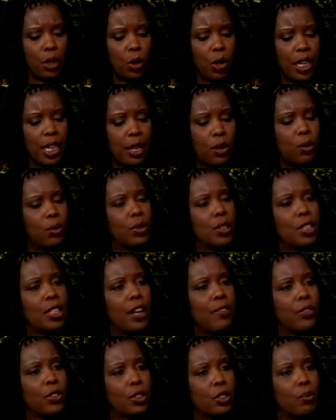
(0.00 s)
He who
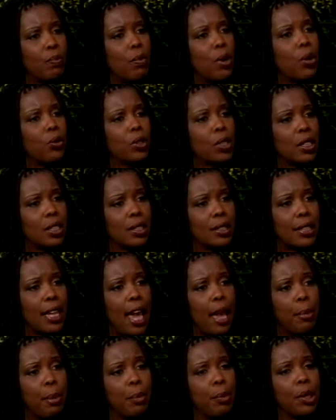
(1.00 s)
suffers most is
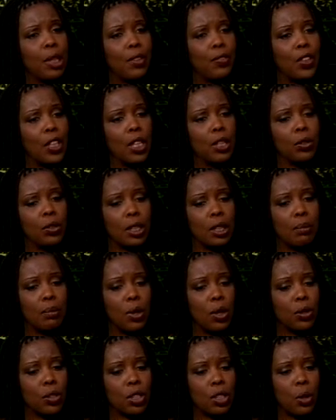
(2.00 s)
capable of yielding most.